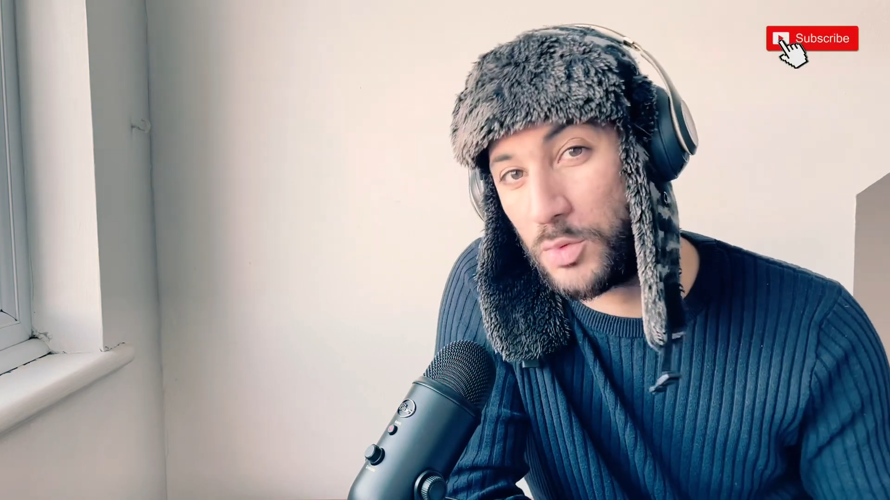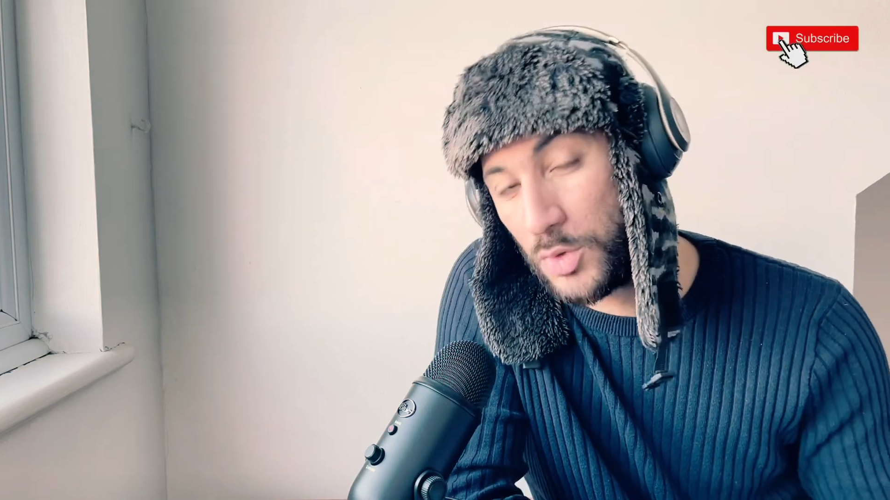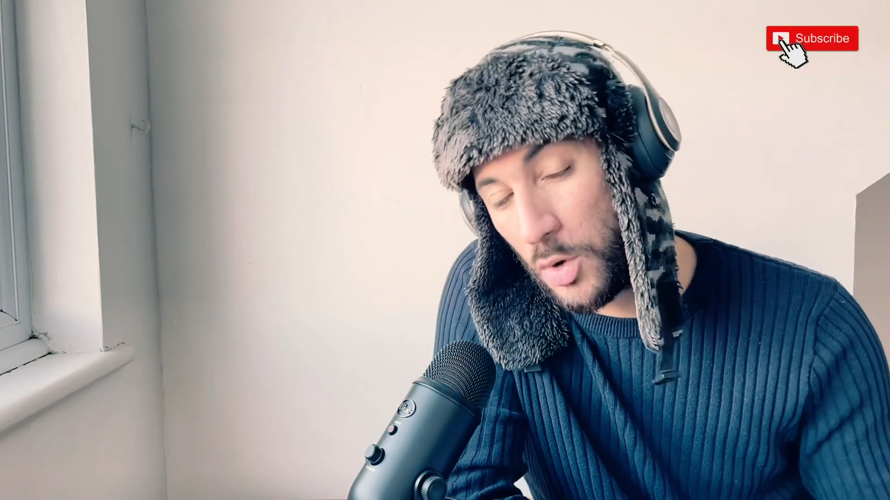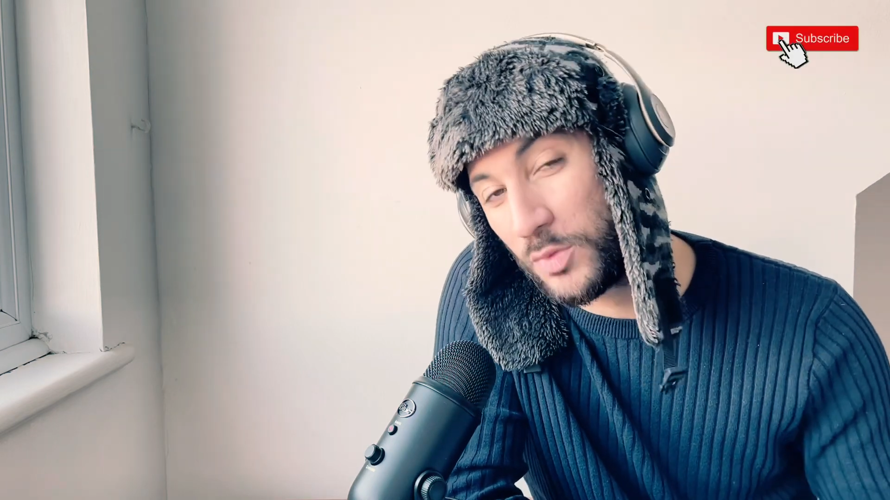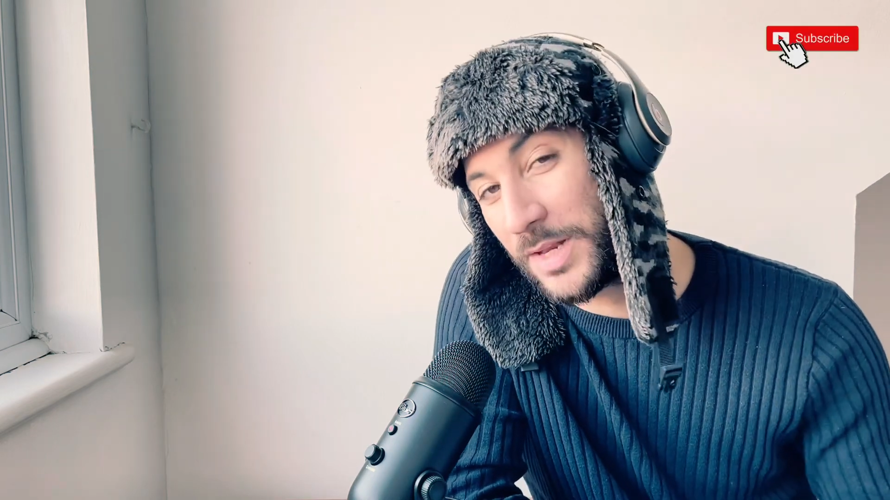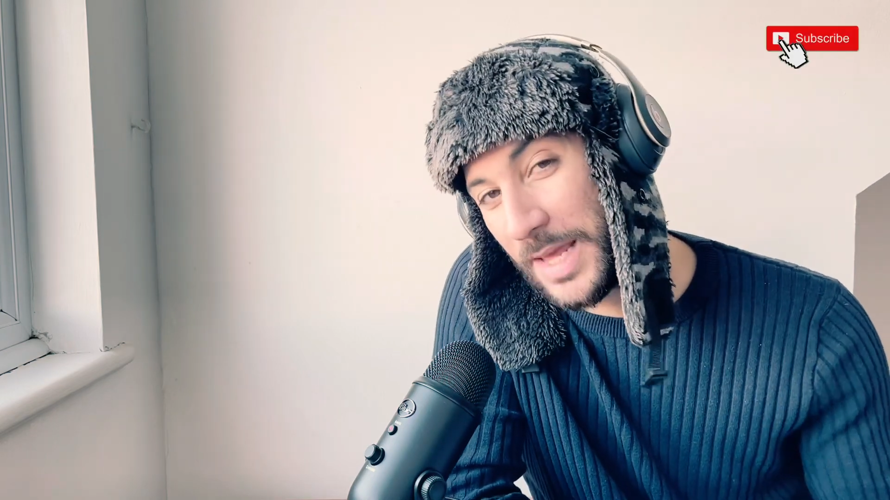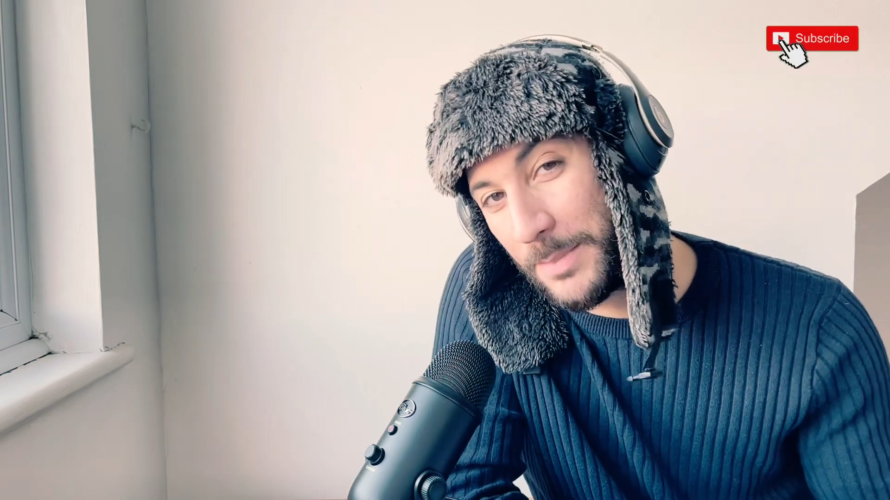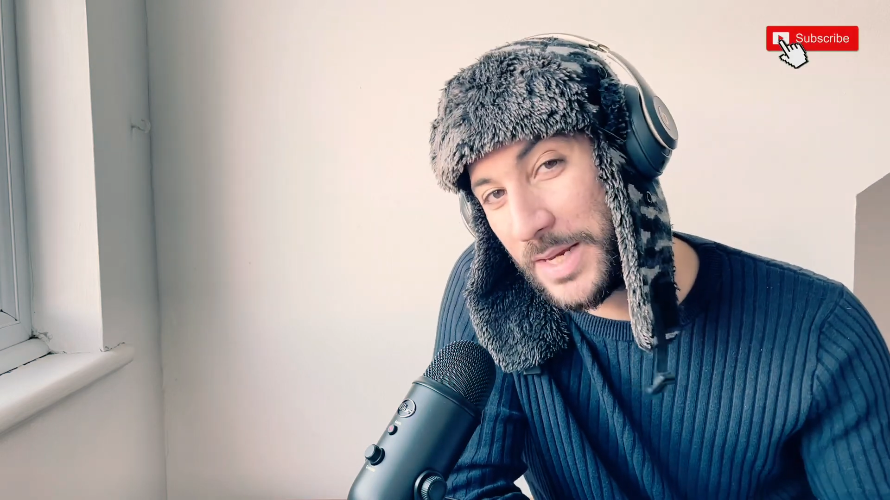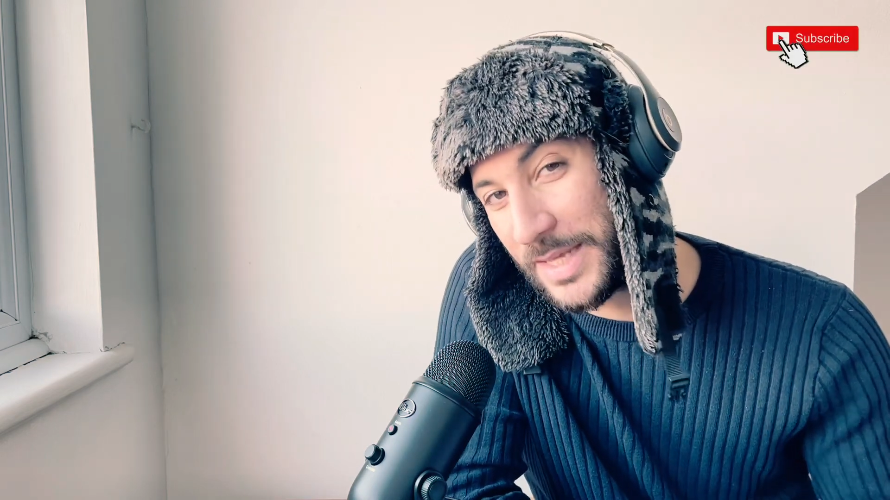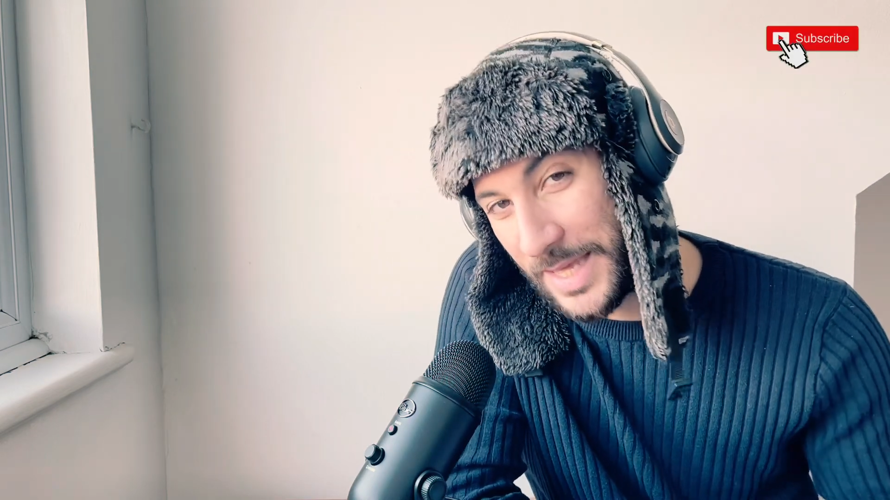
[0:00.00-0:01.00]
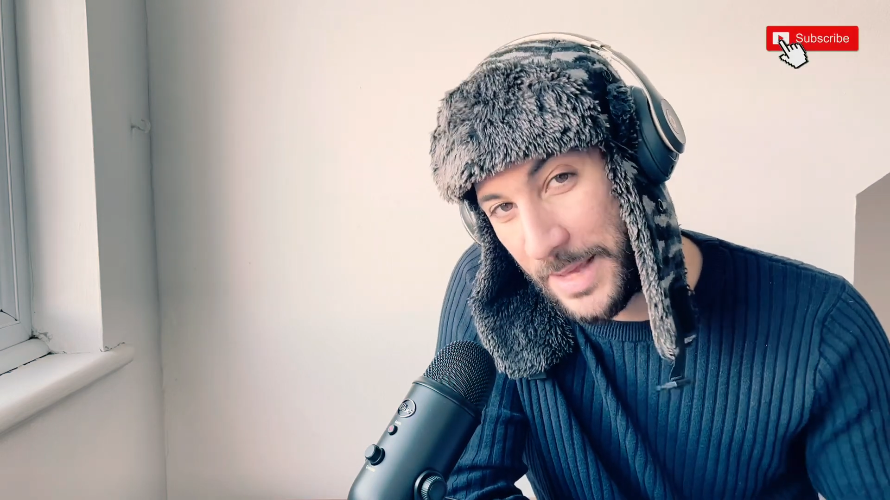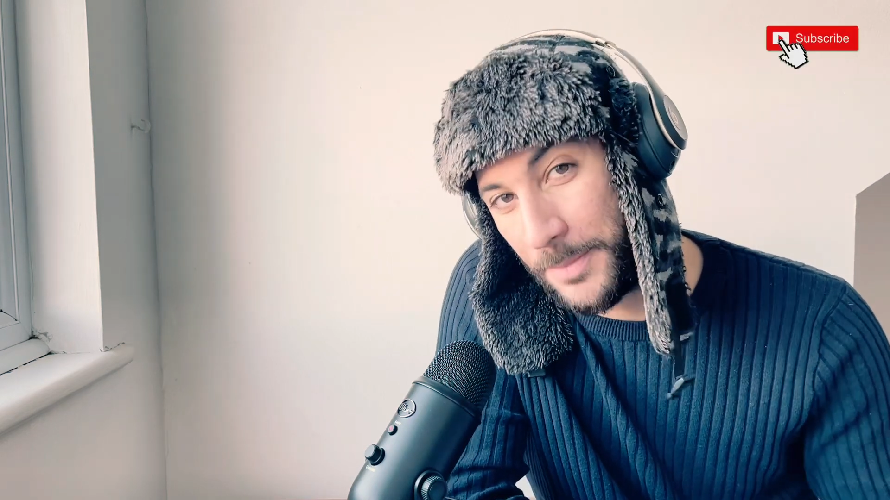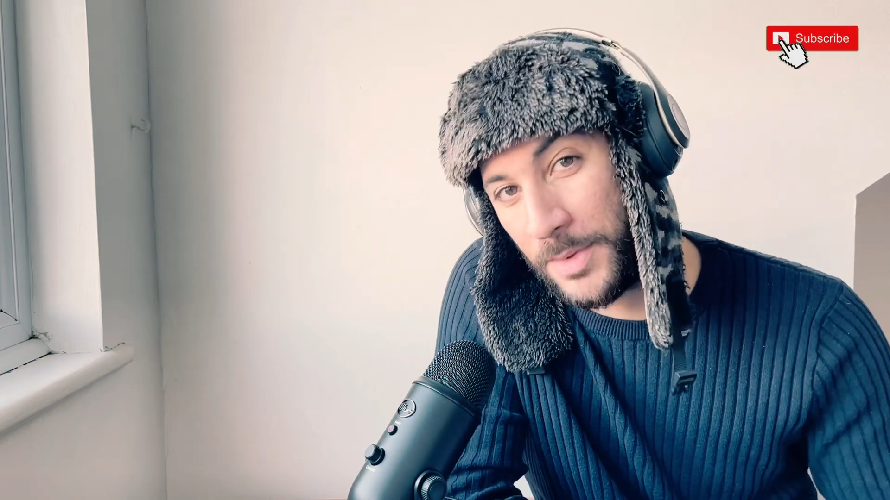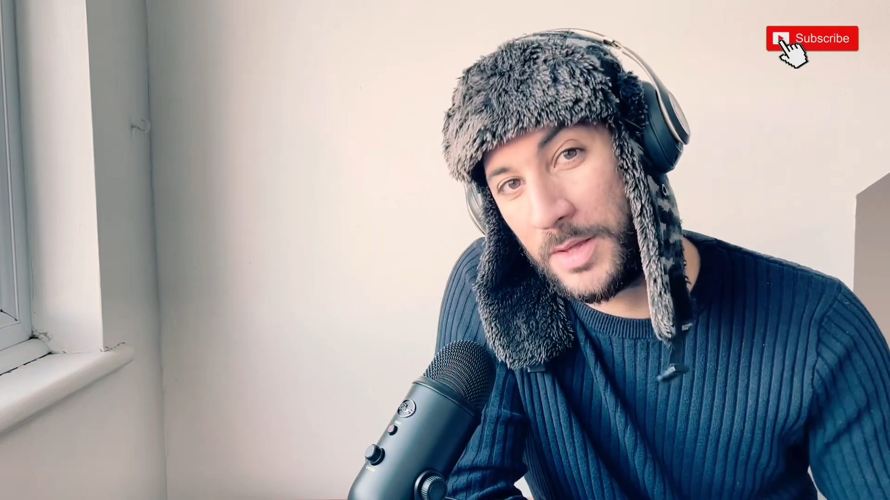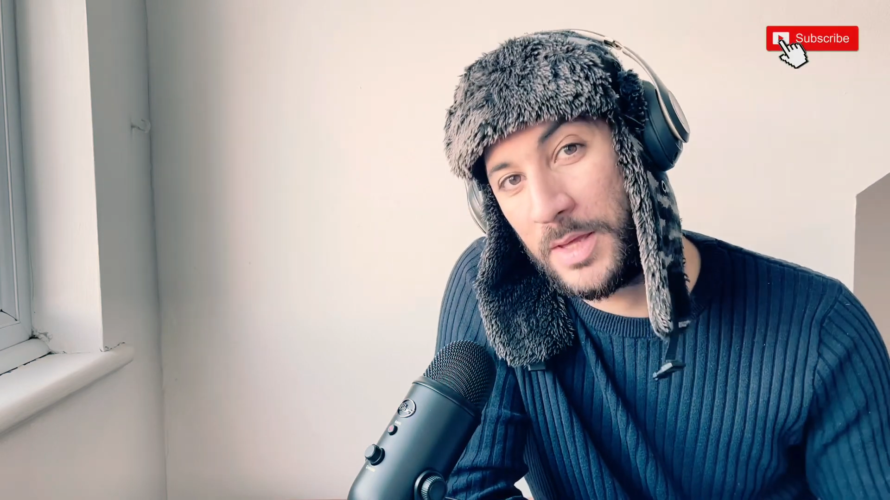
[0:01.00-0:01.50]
You know the name of the game.